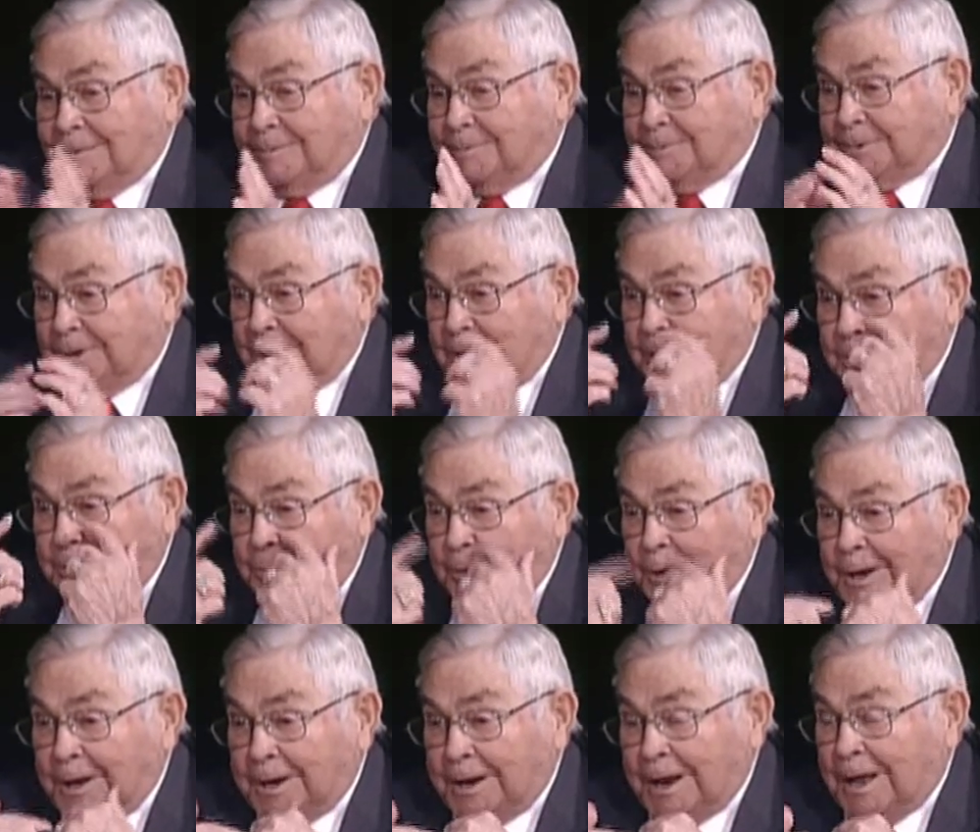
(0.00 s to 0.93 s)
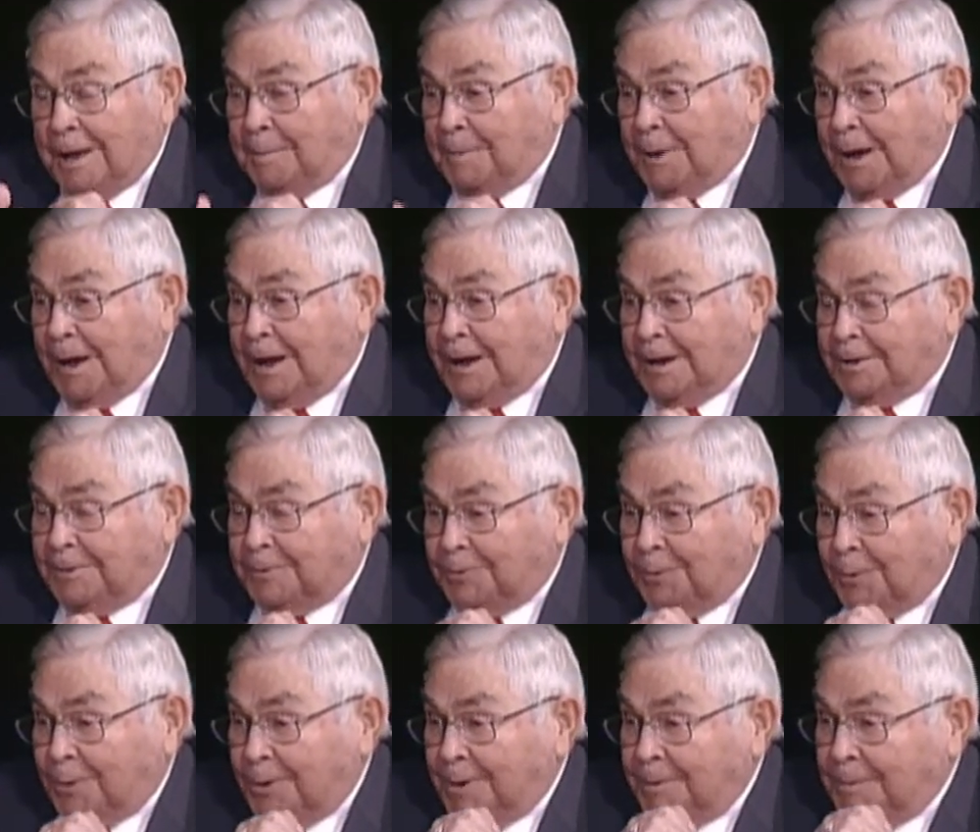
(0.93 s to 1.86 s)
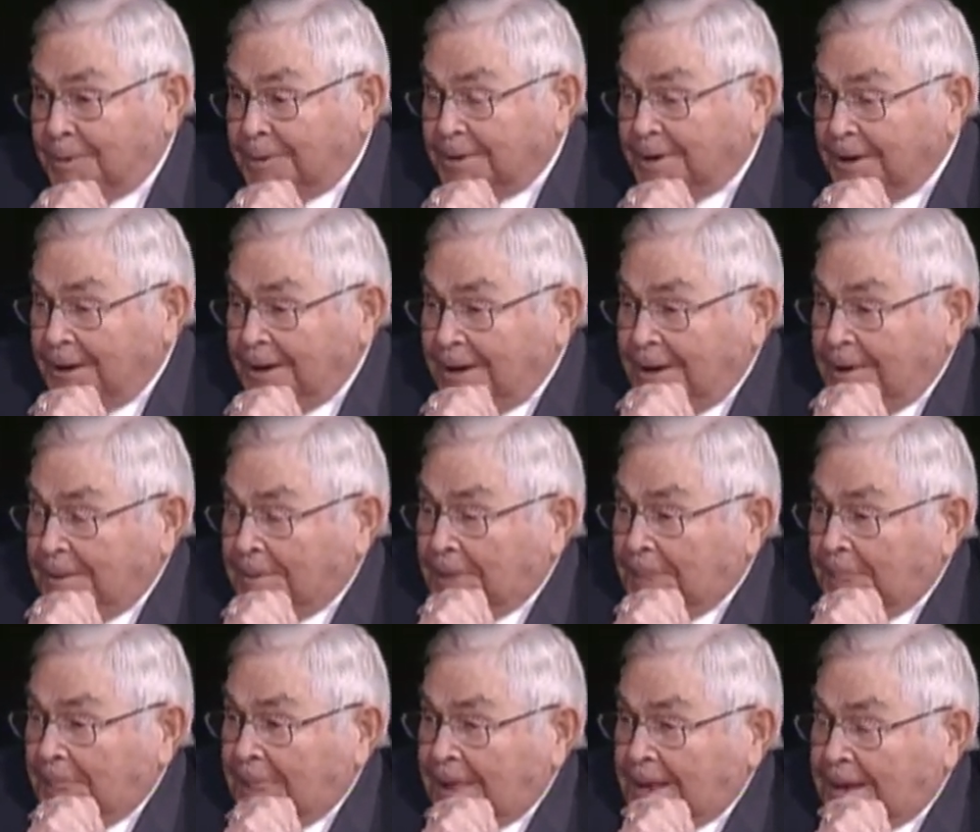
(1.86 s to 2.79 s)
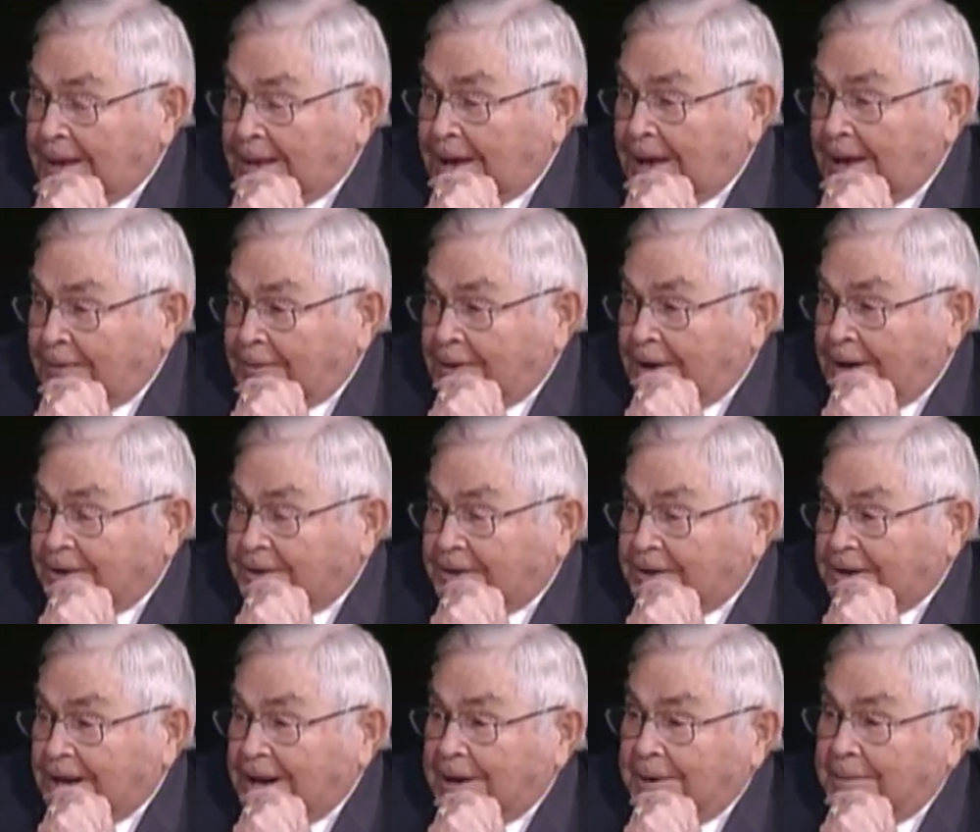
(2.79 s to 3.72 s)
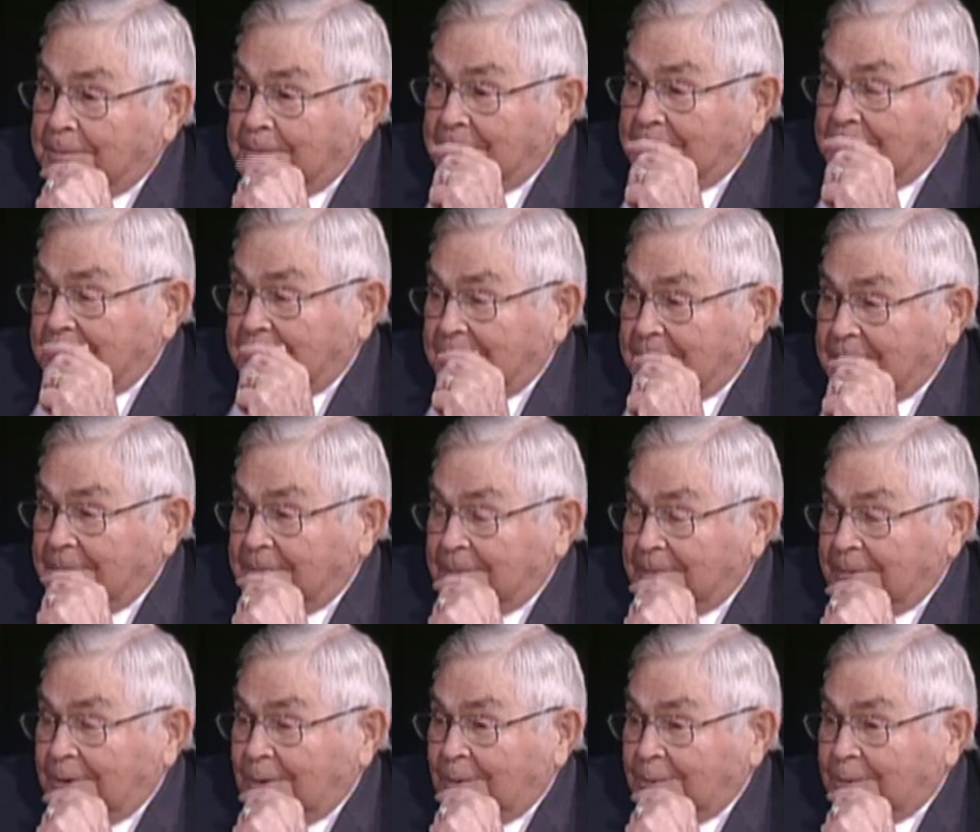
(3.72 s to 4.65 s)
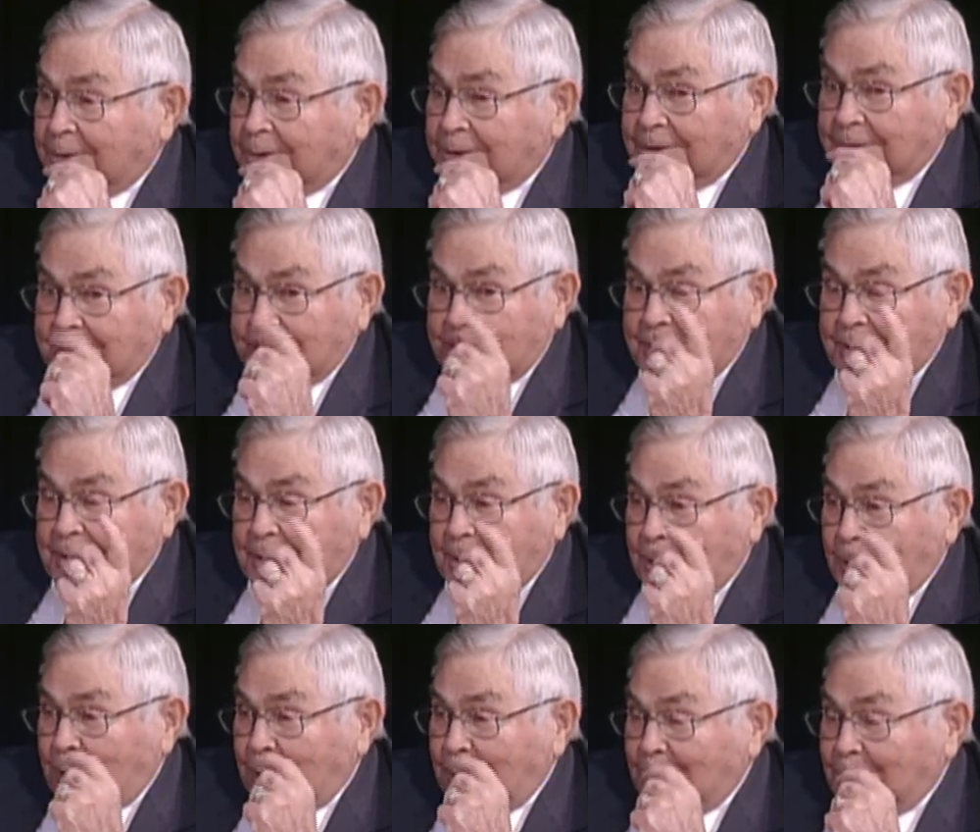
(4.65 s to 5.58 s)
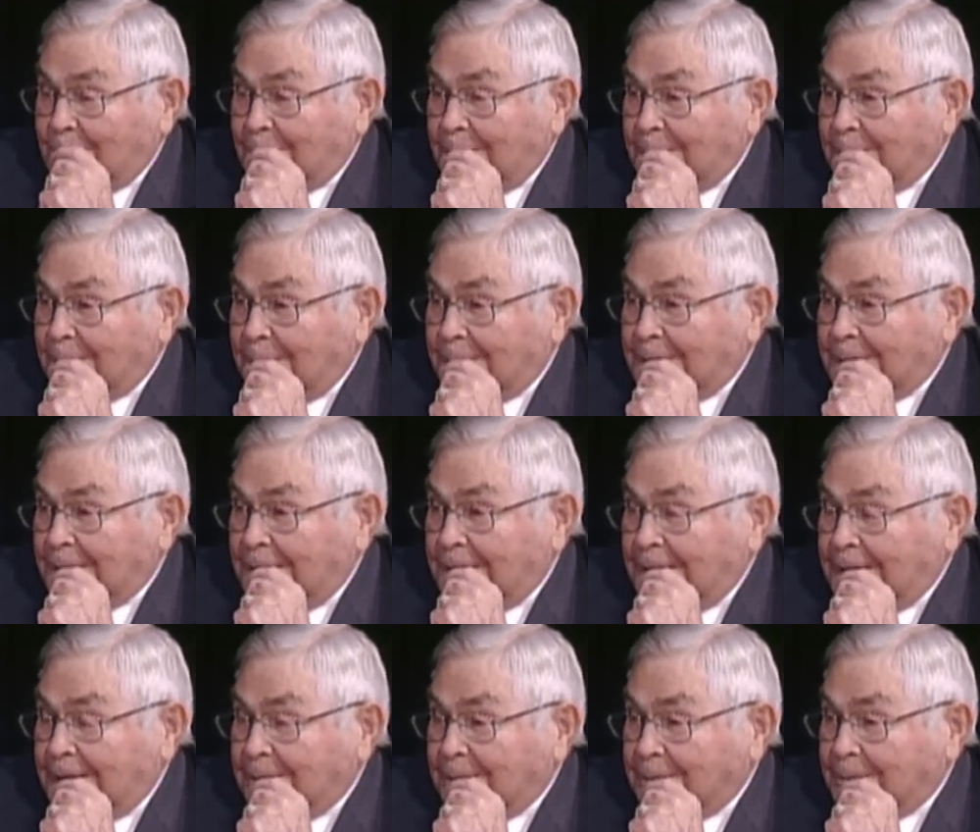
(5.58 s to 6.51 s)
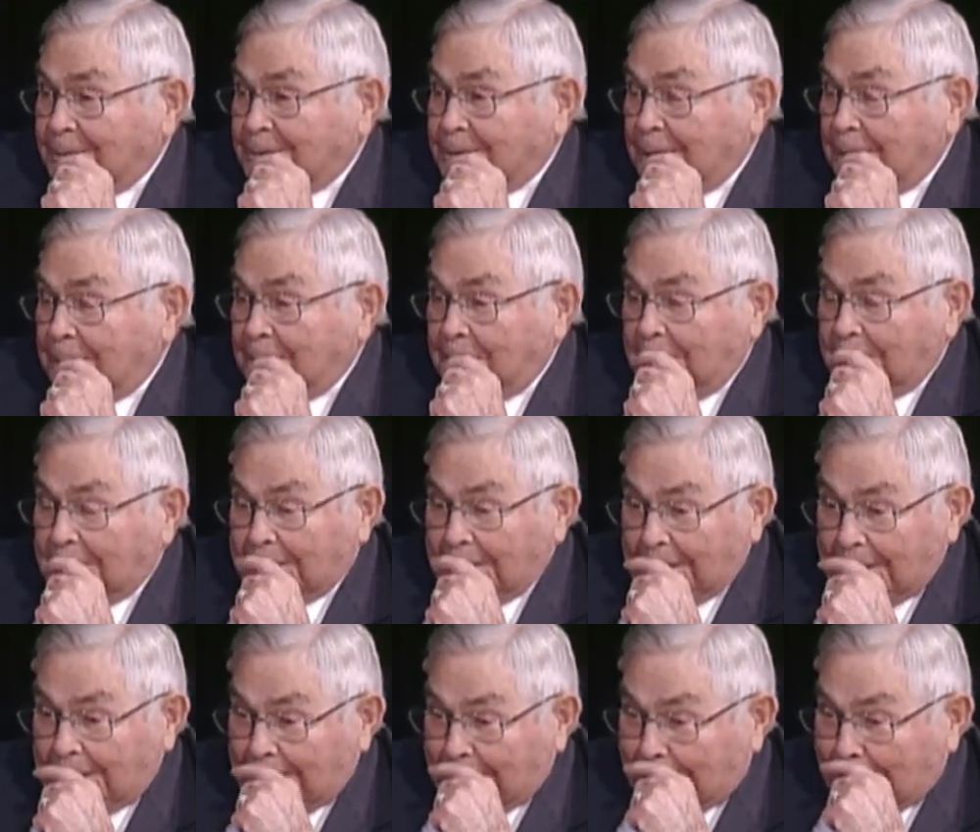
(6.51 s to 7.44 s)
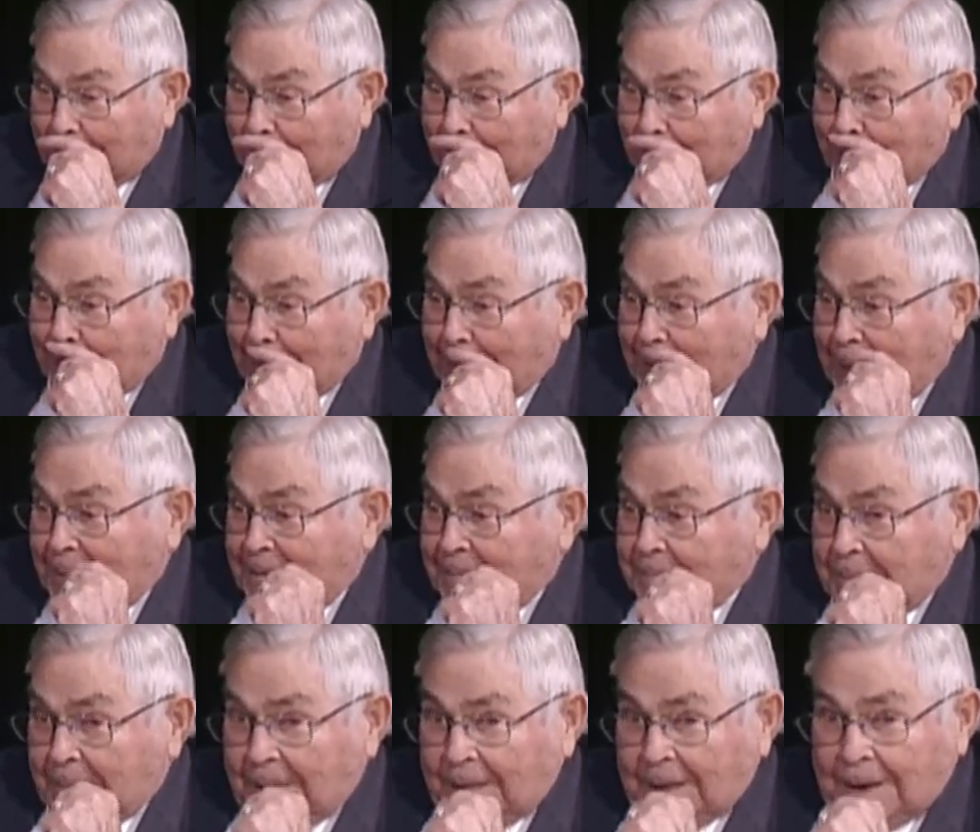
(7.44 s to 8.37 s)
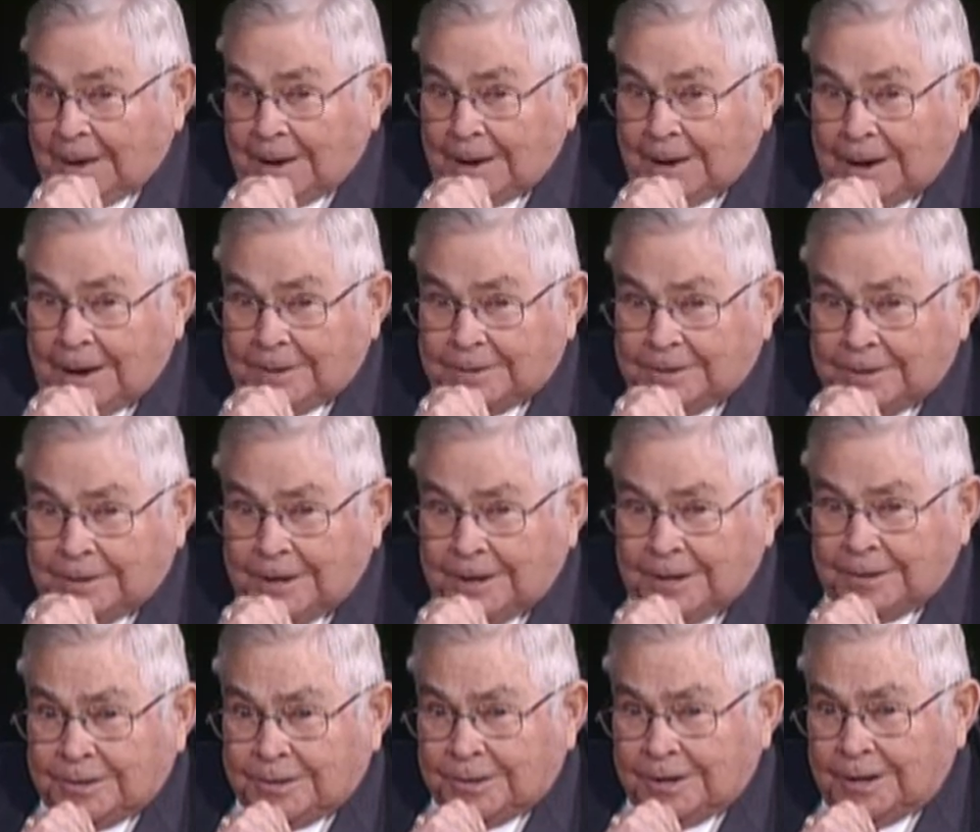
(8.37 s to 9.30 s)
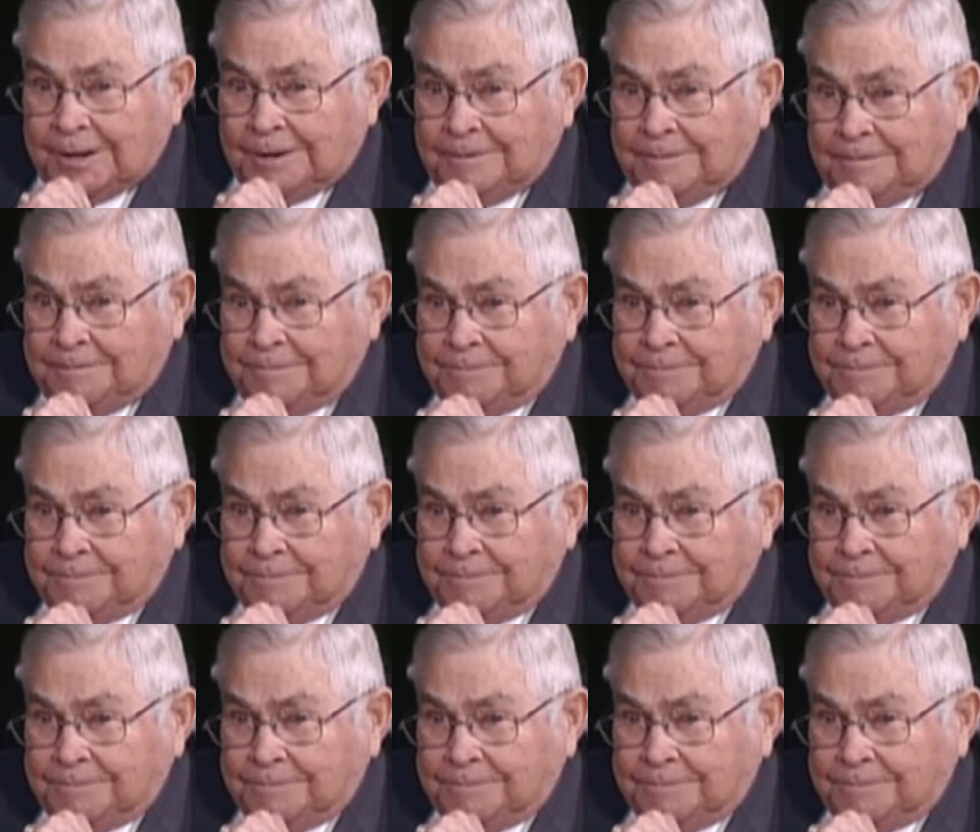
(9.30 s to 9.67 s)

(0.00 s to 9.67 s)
tears running down my eyes for him. And after I'd seen him over to City Hall over there one day, and he started walking out. I said, hey, son,